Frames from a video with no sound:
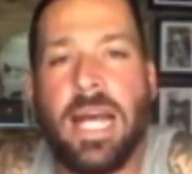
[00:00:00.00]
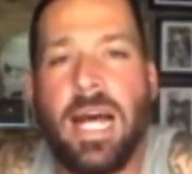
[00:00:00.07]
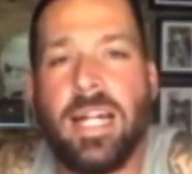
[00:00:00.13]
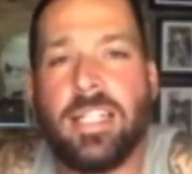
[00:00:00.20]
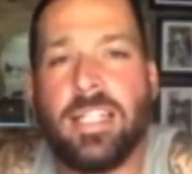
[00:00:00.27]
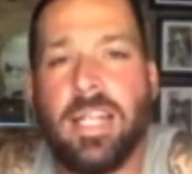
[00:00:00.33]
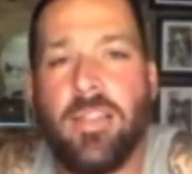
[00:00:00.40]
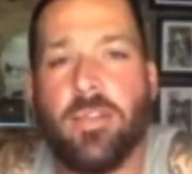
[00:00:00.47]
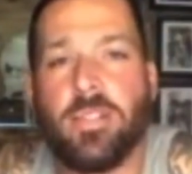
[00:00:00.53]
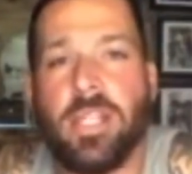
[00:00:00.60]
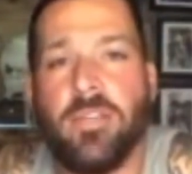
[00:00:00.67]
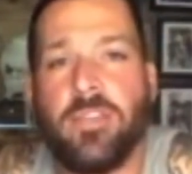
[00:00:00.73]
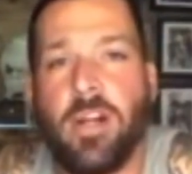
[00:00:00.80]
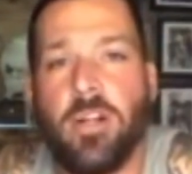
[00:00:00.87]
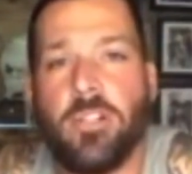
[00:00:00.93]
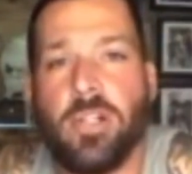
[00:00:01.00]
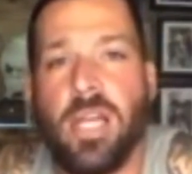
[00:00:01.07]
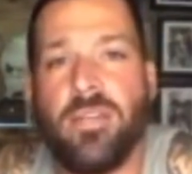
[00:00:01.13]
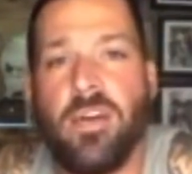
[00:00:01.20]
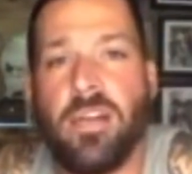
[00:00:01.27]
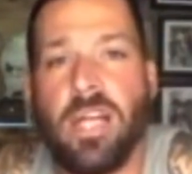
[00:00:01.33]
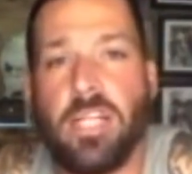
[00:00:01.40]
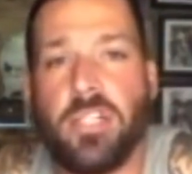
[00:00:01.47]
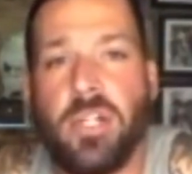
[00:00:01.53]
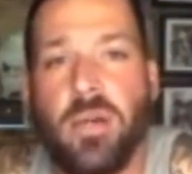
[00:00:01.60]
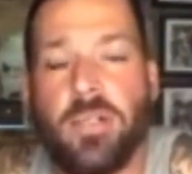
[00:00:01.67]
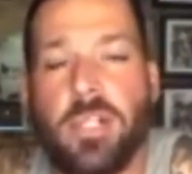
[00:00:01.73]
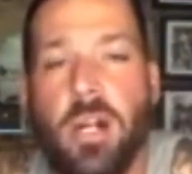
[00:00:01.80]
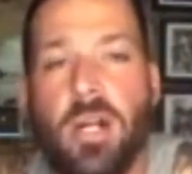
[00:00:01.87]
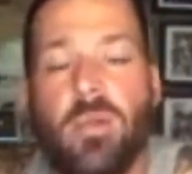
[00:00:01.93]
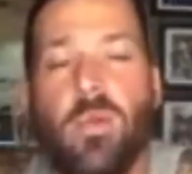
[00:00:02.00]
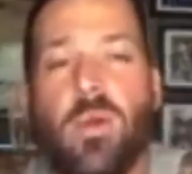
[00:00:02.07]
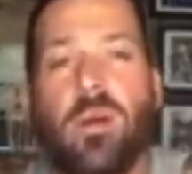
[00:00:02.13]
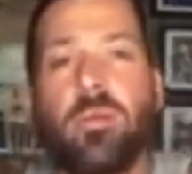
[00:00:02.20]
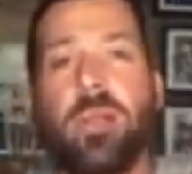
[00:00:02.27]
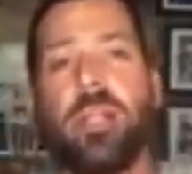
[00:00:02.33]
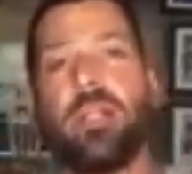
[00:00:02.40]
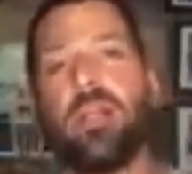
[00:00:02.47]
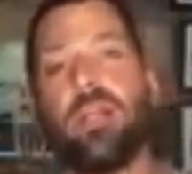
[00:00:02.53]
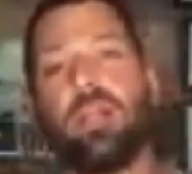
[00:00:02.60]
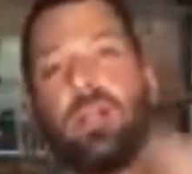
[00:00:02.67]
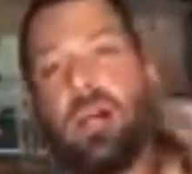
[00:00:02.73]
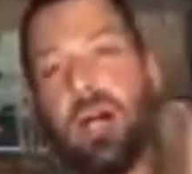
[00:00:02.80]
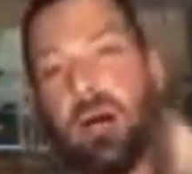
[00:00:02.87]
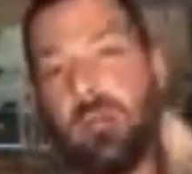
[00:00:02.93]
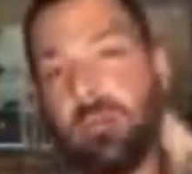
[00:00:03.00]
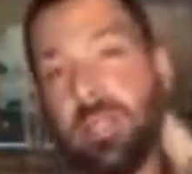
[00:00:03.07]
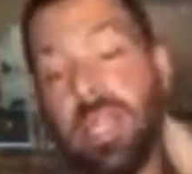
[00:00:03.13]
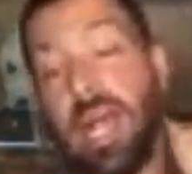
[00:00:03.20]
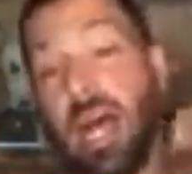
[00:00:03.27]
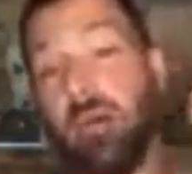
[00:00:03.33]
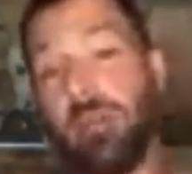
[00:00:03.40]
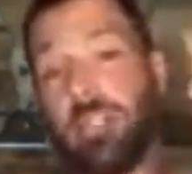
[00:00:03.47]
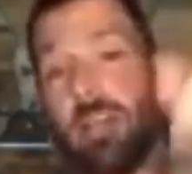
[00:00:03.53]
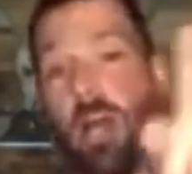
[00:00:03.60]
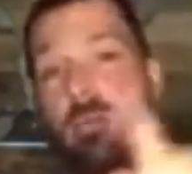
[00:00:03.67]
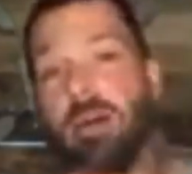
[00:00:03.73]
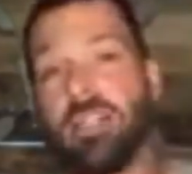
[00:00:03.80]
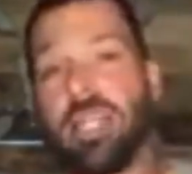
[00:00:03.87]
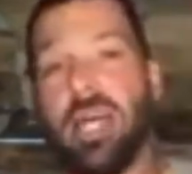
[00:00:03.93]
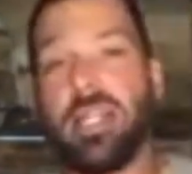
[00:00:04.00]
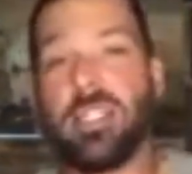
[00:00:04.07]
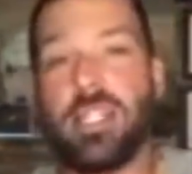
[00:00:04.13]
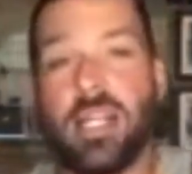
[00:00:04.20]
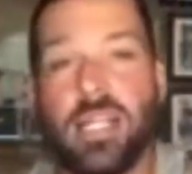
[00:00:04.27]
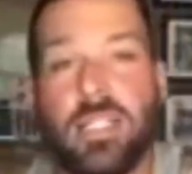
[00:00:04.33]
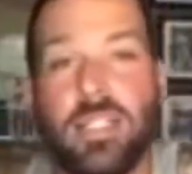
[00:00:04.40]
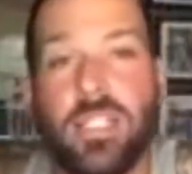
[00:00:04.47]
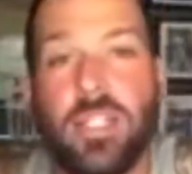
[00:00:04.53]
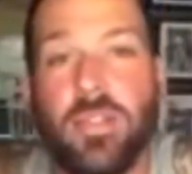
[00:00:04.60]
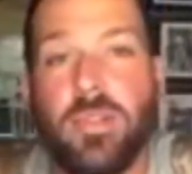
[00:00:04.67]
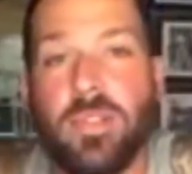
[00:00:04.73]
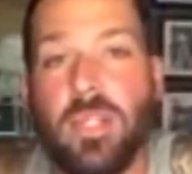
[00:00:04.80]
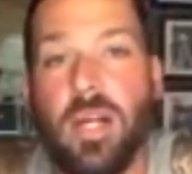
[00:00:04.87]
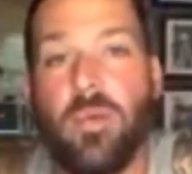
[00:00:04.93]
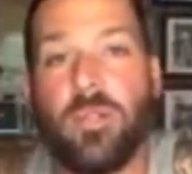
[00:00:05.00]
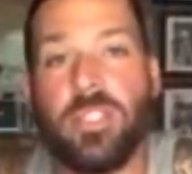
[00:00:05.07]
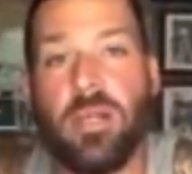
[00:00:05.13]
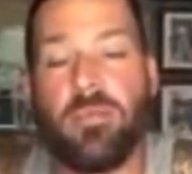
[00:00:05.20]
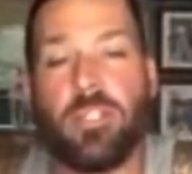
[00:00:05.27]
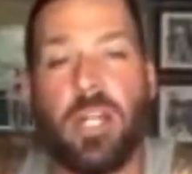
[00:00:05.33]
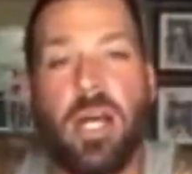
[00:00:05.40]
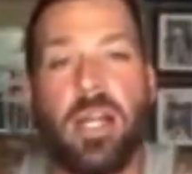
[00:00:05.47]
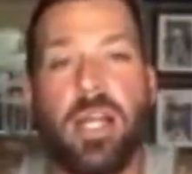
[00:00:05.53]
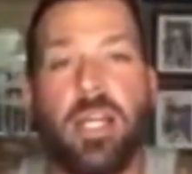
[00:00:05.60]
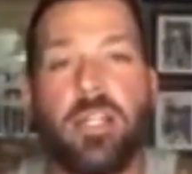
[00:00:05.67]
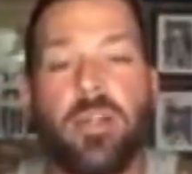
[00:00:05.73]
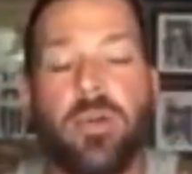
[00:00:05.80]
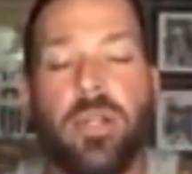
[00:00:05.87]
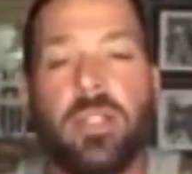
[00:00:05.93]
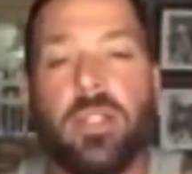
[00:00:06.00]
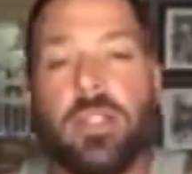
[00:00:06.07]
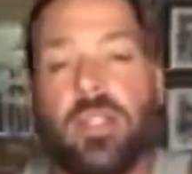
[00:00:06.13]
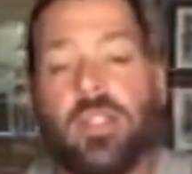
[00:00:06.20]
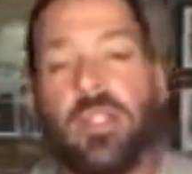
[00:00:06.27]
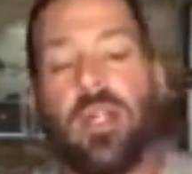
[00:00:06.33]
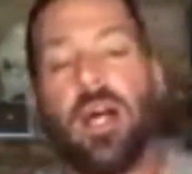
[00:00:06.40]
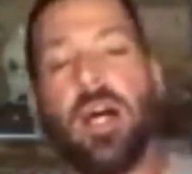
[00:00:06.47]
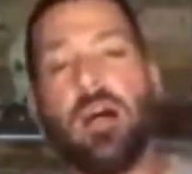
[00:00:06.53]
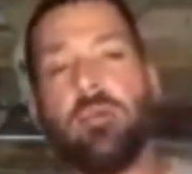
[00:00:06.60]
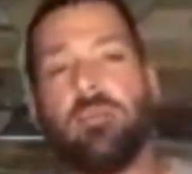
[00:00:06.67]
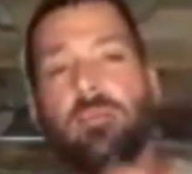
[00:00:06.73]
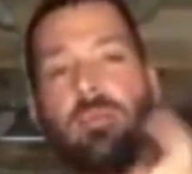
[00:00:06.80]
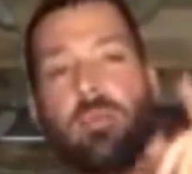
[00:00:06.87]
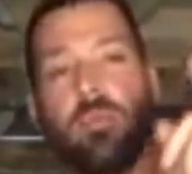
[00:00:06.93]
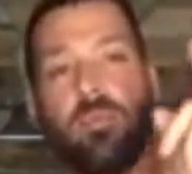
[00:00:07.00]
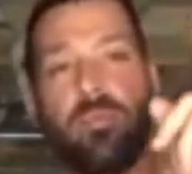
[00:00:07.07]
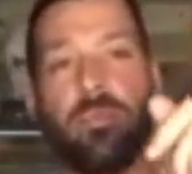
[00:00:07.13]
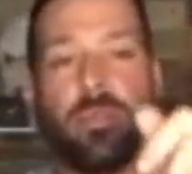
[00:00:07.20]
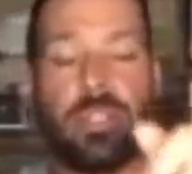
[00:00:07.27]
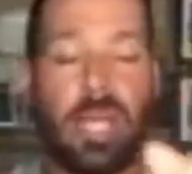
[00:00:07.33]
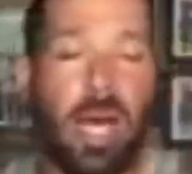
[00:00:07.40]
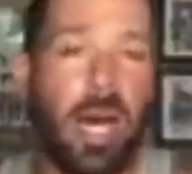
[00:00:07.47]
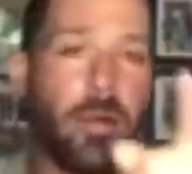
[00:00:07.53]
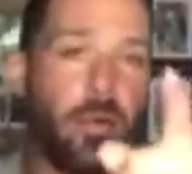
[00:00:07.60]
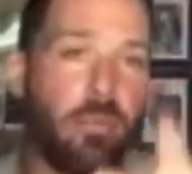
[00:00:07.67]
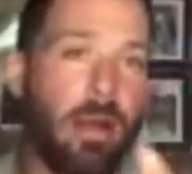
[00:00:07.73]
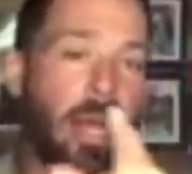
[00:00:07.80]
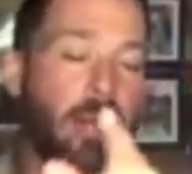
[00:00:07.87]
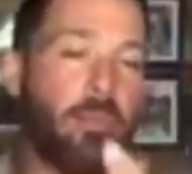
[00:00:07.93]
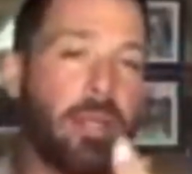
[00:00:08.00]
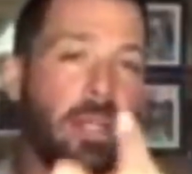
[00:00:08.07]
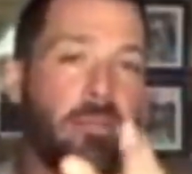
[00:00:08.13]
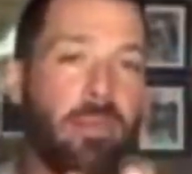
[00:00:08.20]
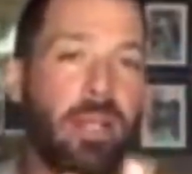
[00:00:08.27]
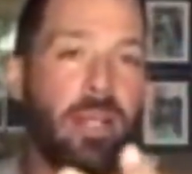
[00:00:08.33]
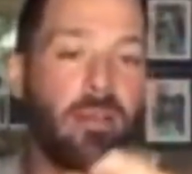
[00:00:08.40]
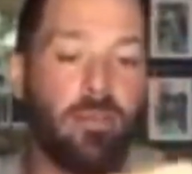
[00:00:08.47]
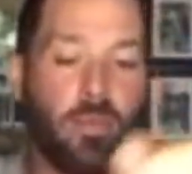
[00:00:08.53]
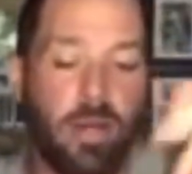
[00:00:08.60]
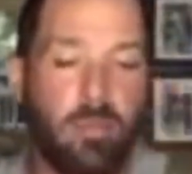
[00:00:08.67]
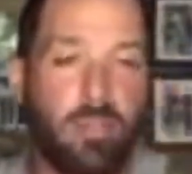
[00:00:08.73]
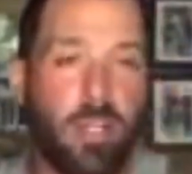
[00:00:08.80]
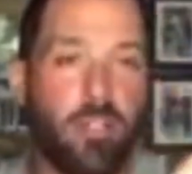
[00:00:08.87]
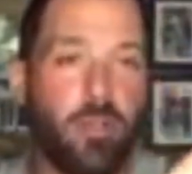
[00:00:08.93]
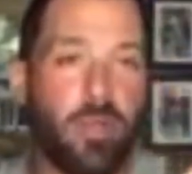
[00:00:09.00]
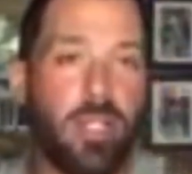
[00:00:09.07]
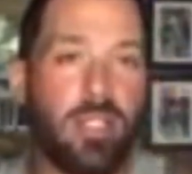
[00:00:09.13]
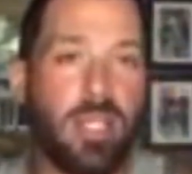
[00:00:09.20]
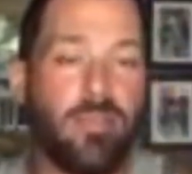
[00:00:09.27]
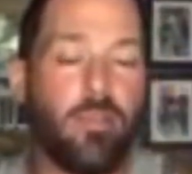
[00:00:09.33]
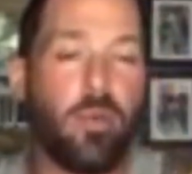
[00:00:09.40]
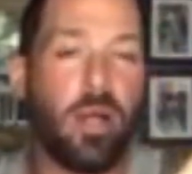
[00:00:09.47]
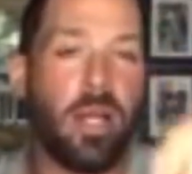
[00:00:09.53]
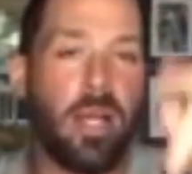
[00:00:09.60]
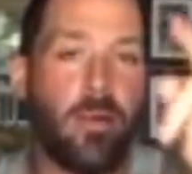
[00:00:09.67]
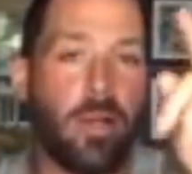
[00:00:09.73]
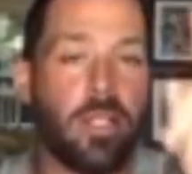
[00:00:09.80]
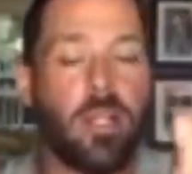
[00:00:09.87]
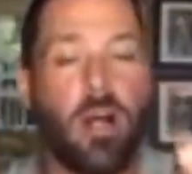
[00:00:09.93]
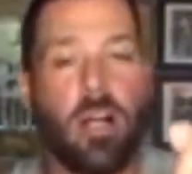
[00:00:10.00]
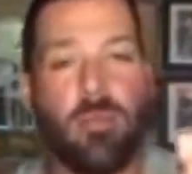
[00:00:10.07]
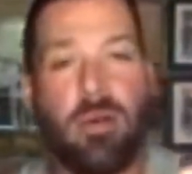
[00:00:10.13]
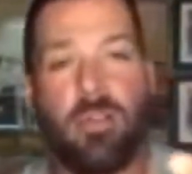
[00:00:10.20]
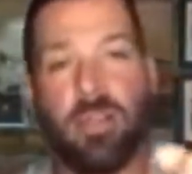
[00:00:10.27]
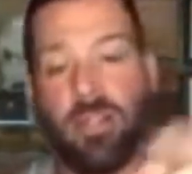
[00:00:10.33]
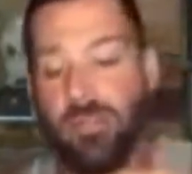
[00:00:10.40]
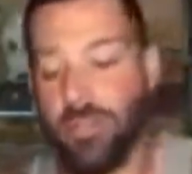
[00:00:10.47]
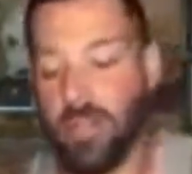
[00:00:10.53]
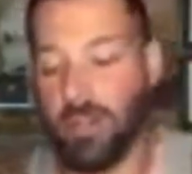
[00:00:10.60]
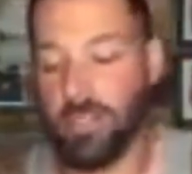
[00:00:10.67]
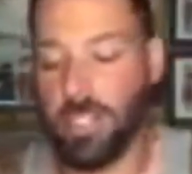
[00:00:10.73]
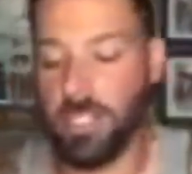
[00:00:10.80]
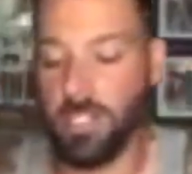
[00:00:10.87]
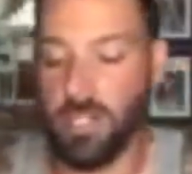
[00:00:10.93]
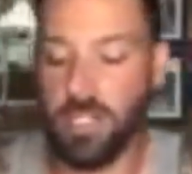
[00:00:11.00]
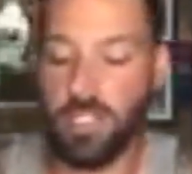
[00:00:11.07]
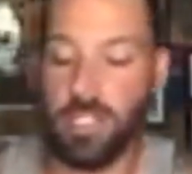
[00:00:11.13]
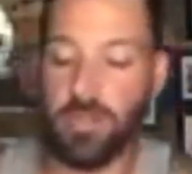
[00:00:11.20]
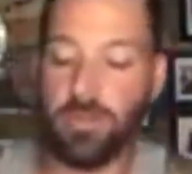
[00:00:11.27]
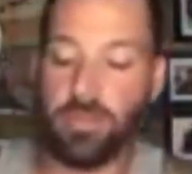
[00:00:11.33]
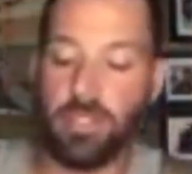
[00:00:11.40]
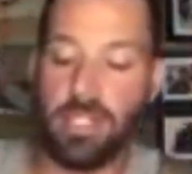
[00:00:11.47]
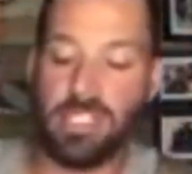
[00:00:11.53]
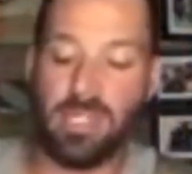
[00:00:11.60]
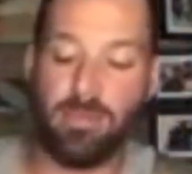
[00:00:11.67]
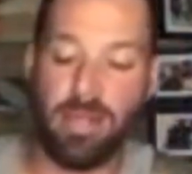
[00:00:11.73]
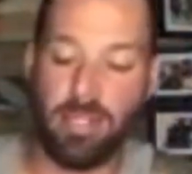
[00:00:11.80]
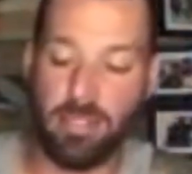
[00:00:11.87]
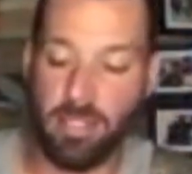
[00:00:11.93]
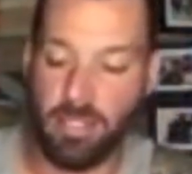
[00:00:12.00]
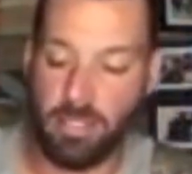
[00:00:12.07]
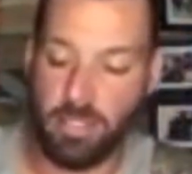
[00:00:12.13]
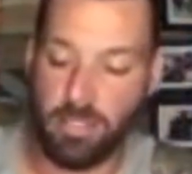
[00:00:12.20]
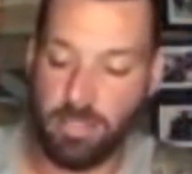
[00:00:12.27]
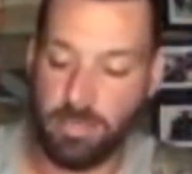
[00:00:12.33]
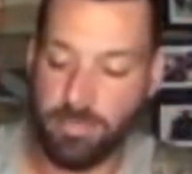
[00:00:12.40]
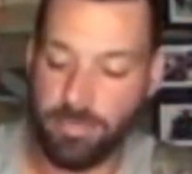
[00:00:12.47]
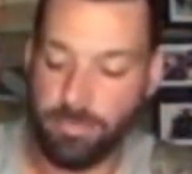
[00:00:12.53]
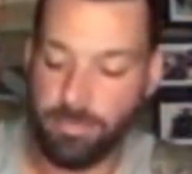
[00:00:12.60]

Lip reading: Todd said those gift cards you gave out yesterday was heartwarming. Yeah, I'm gonna talk about that in a second too. What's up, John? How you doing? Todd, remind me in a minute when I'm done doing this giveaway. I want to talk about the gift cards yesterday too. That's on my list.